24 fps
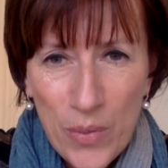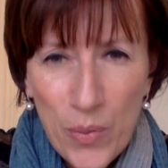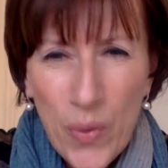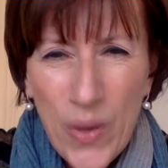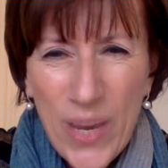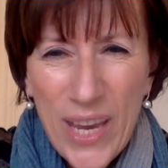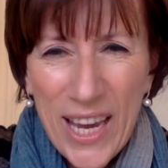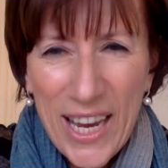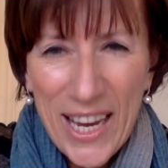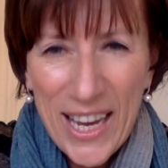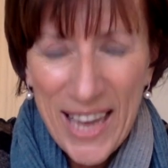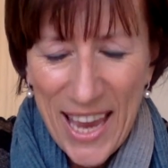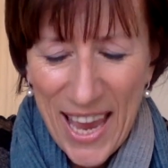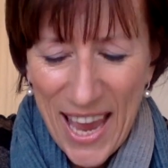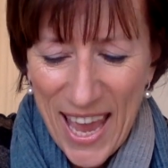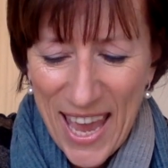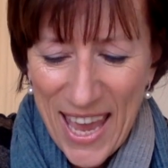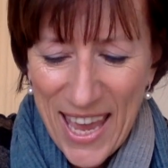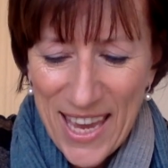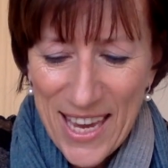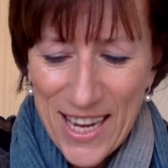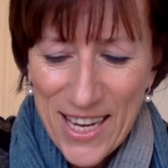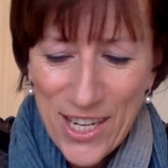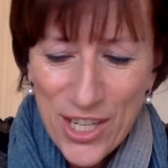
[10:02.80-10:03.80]
We
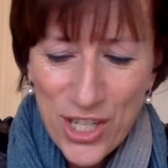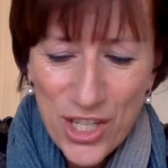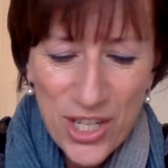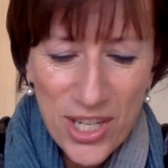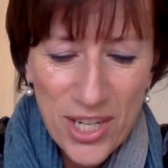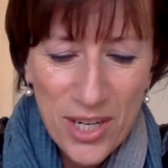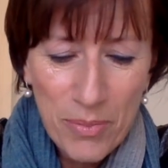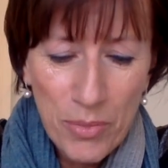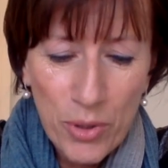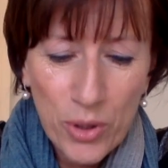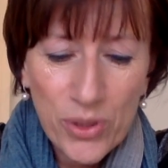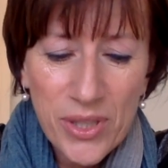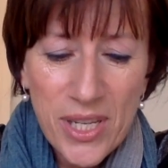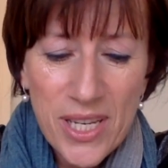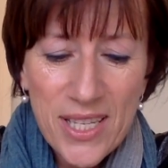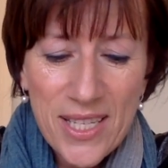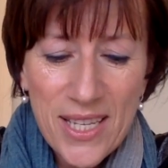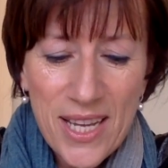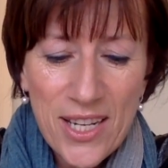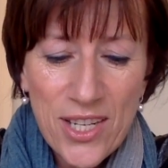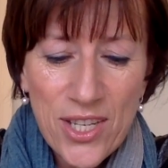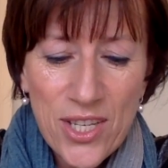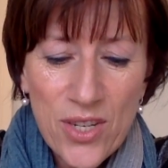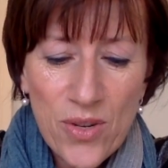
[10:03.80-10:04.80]
engage in a
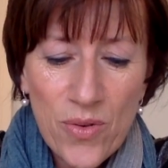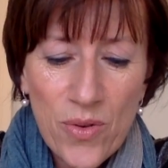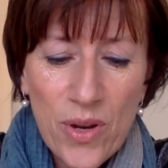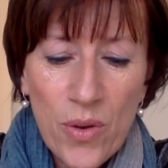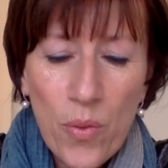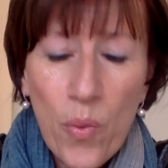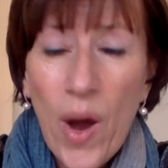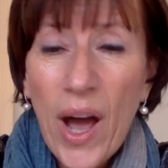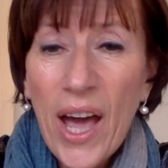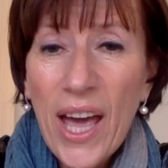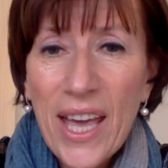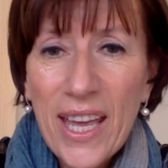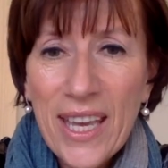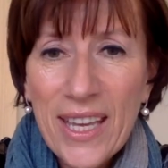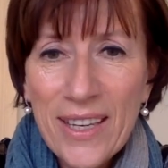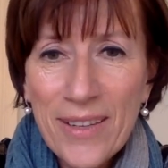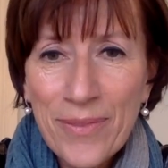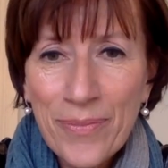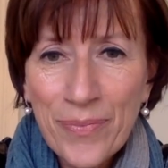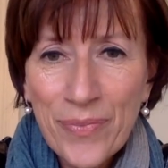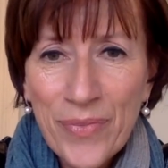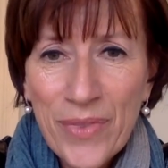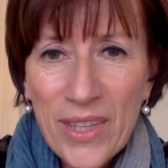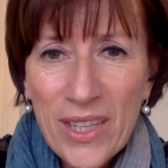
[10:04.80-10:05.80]
multisensory
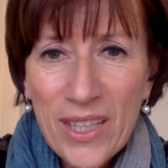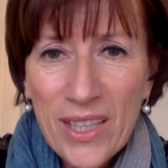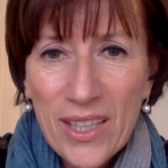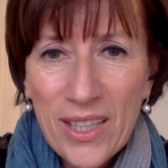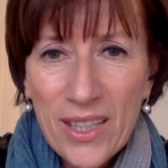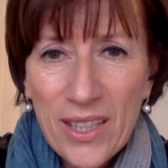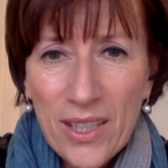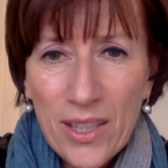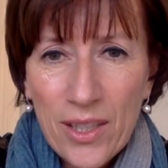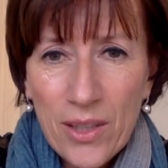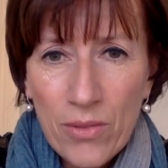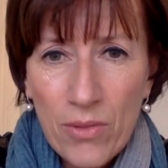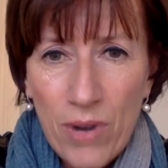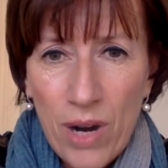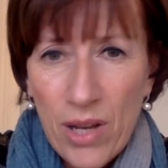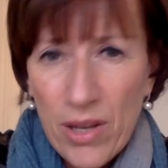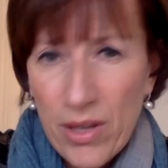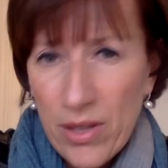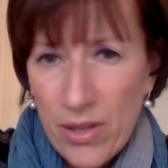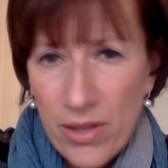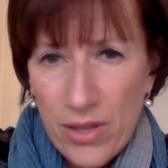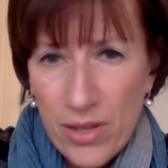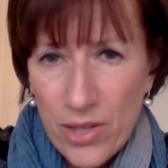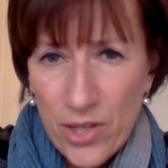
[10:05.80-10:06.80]
way
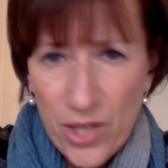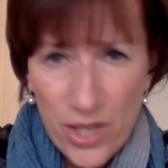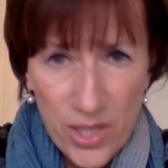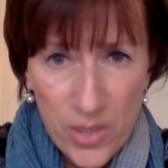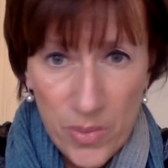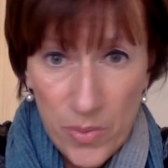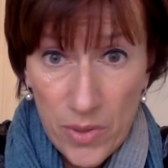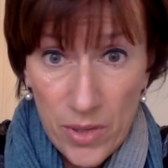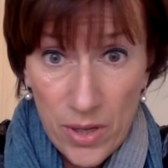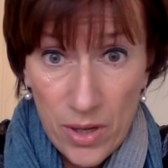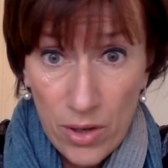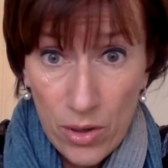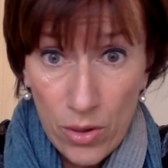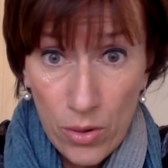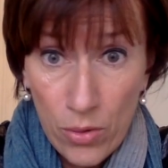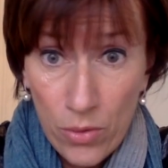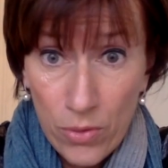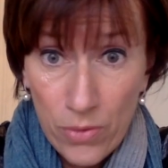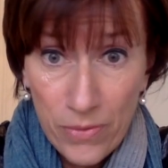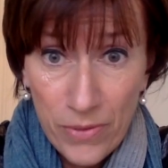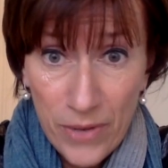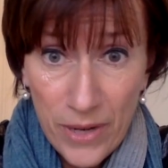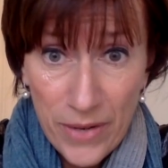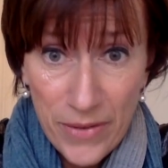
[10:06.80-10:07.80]
rather than just with our
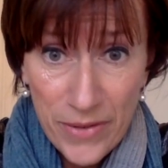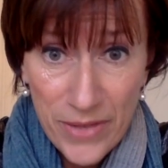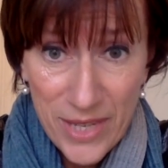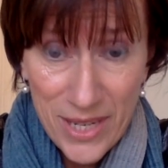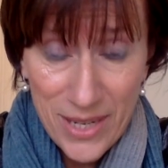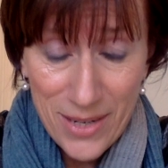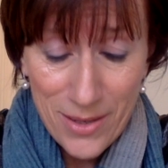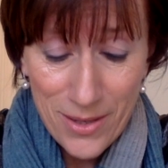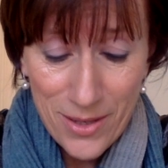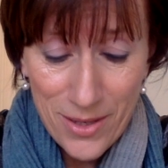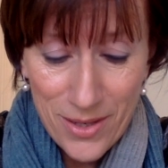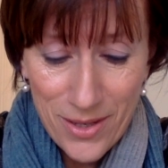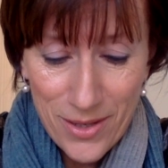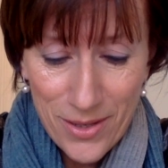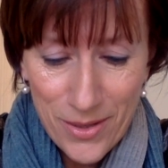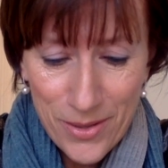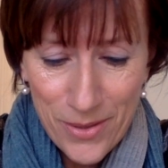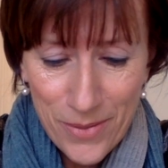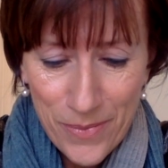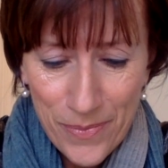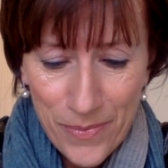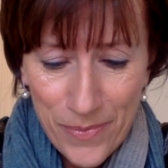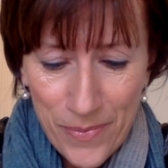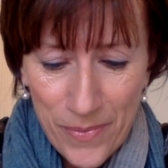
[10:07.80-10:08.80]
core 5
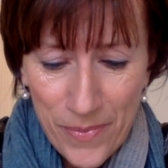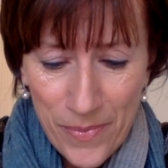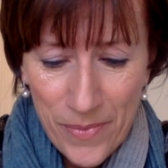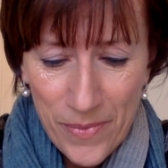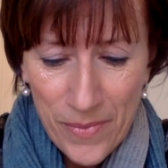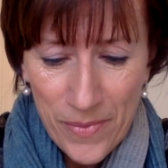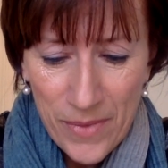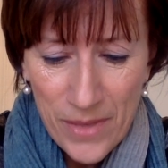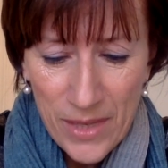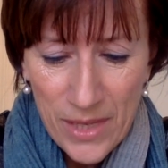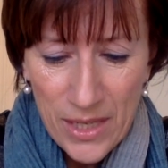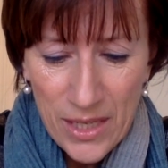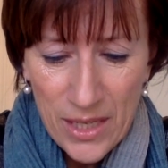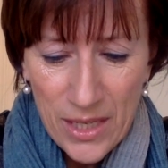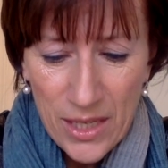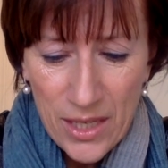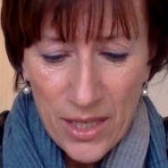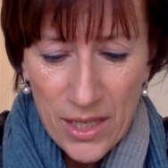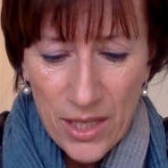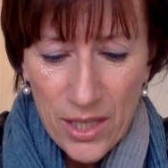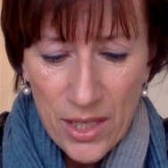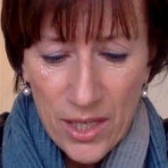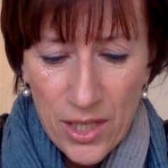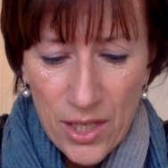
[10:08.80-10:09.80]
senses.
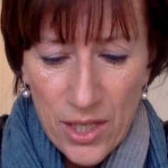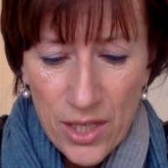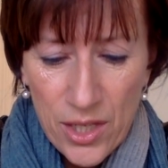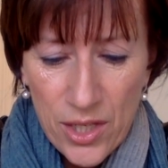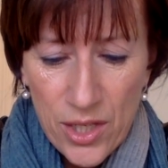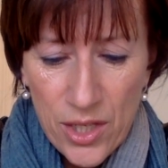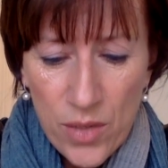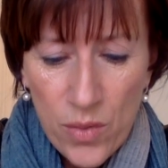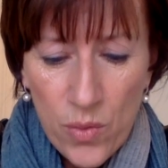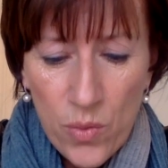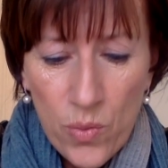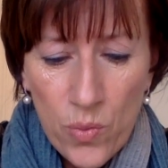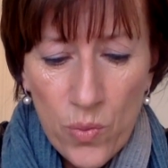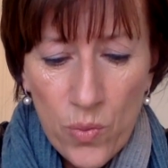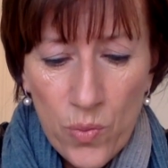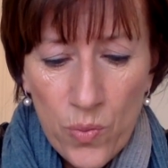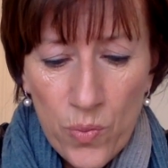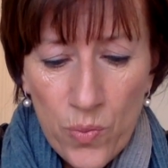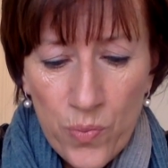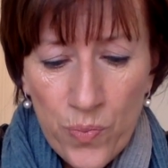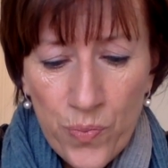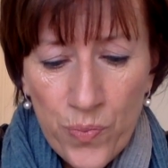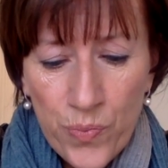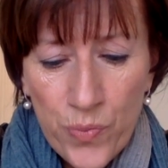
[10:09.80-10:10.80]
So
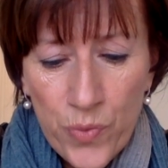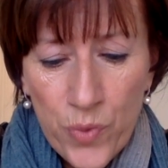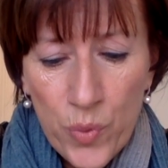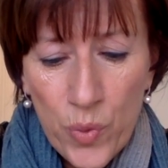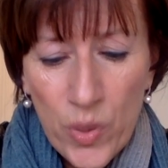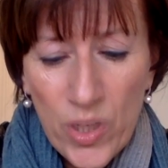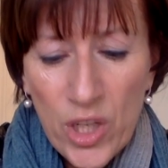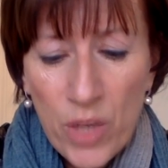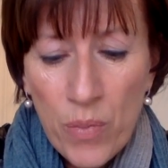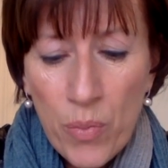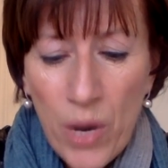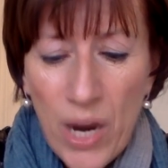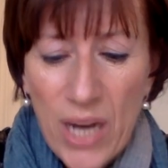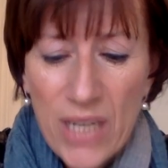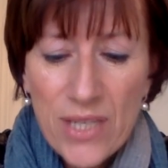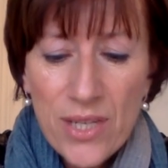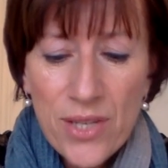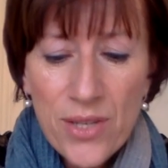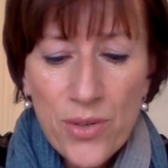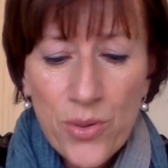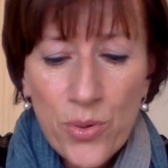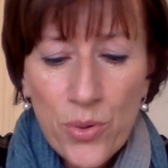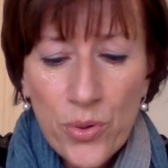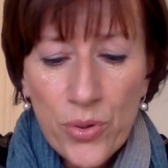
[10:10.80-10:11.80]
when you
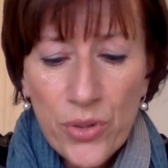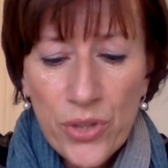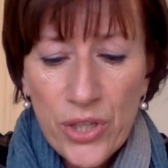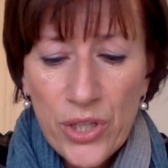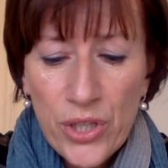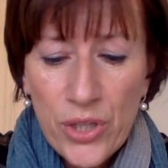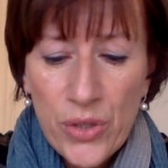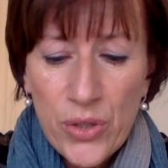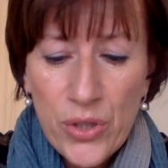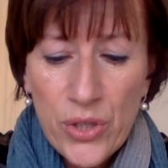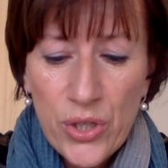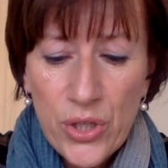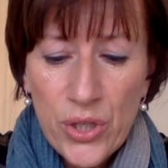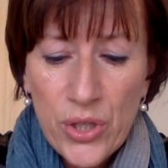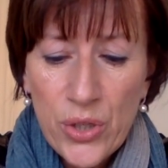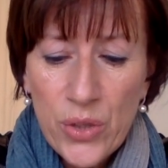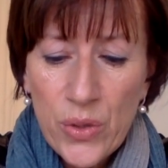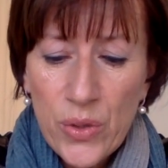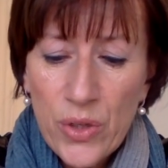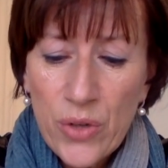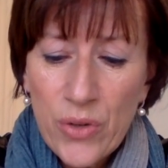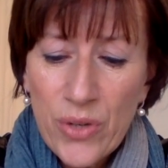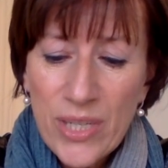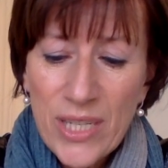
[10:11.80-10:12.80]
practice all that you do,
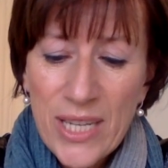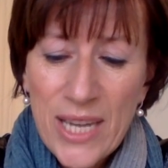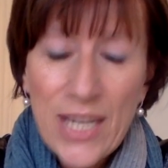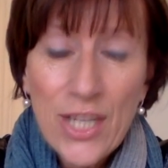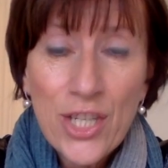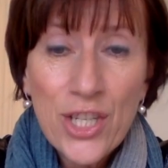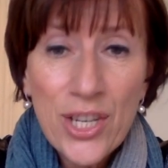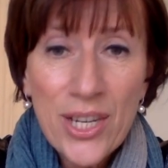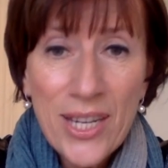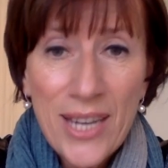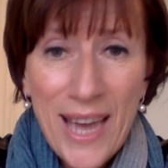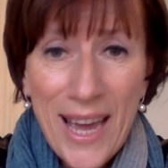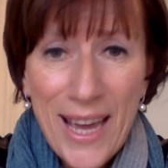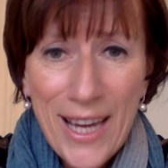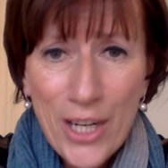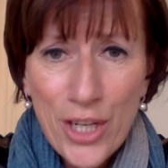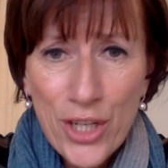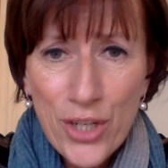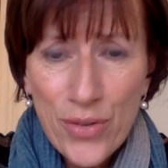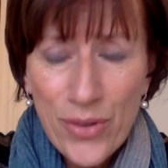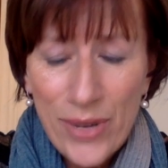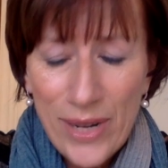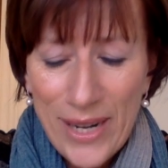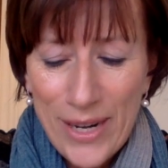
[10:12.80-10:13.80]
your attention
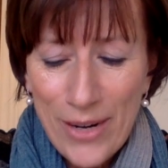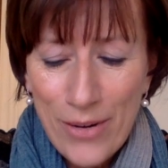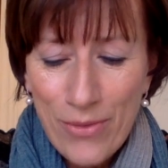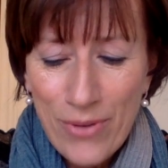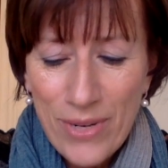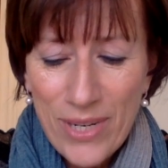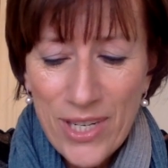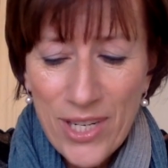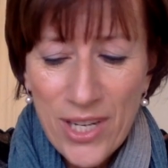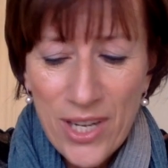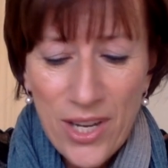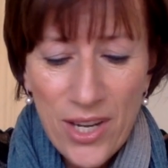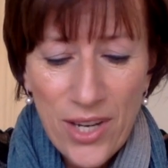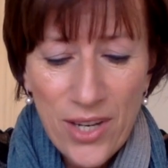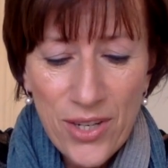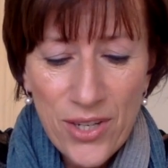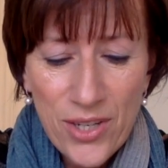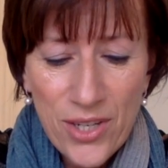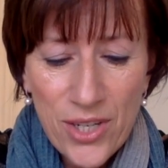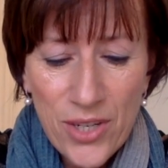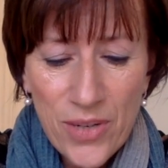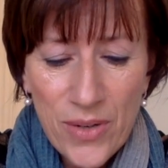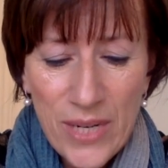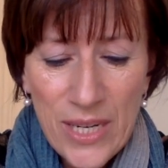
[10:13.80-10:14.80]
naturally
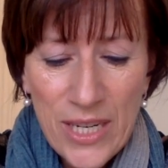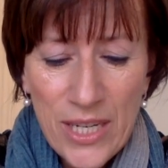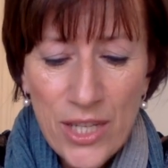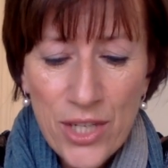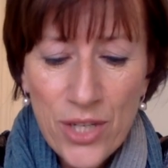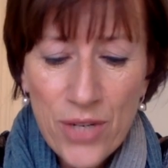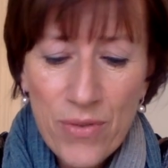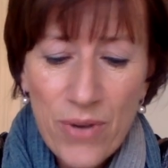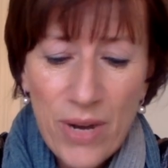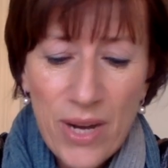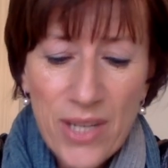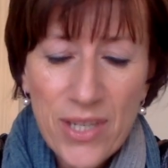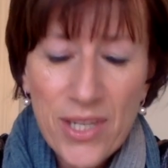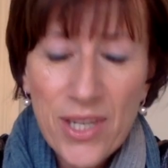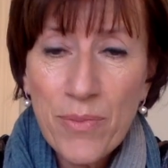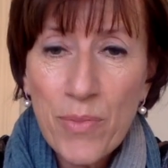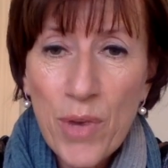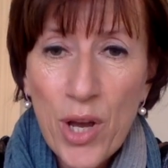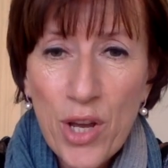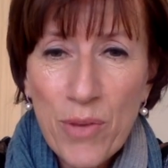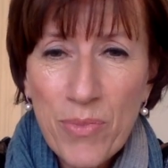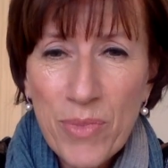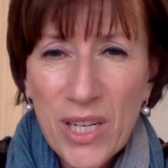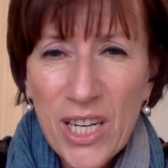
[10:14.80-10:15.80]
returns to each arising
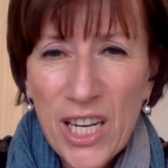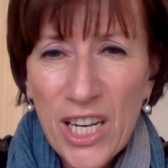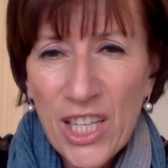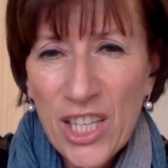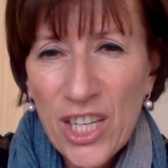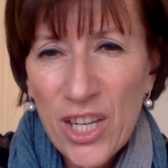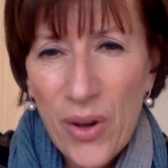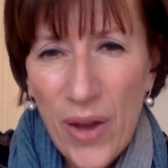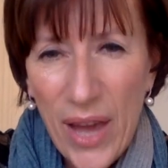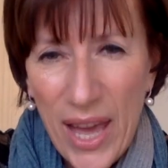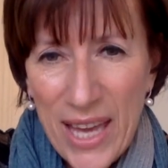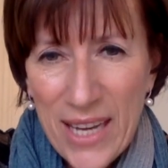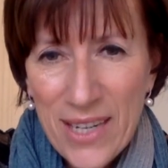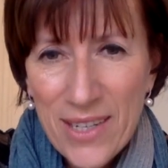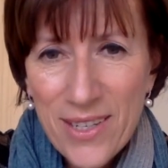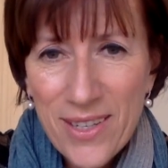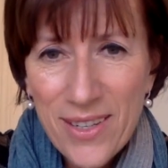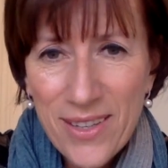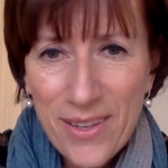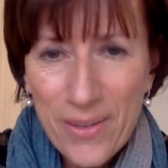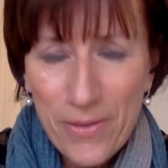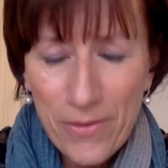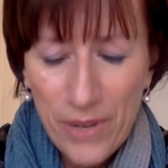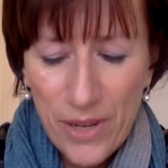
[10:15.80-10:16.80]
moment and you
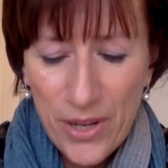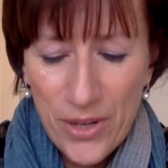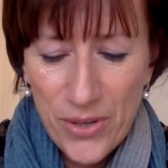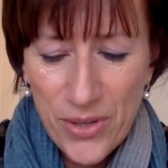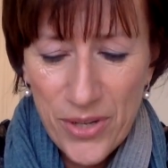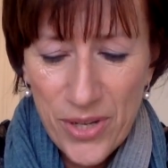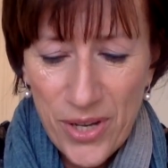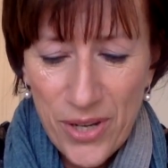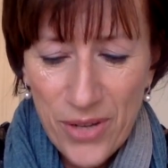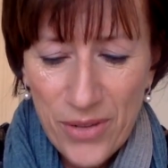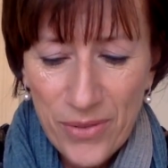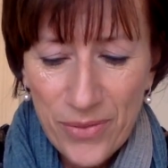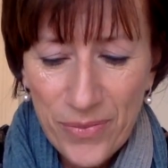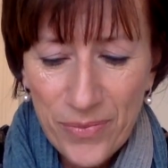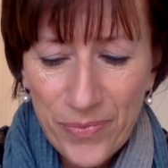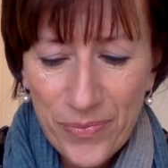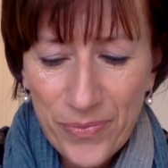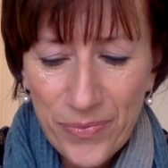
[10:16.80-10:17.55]
enter the flow zone,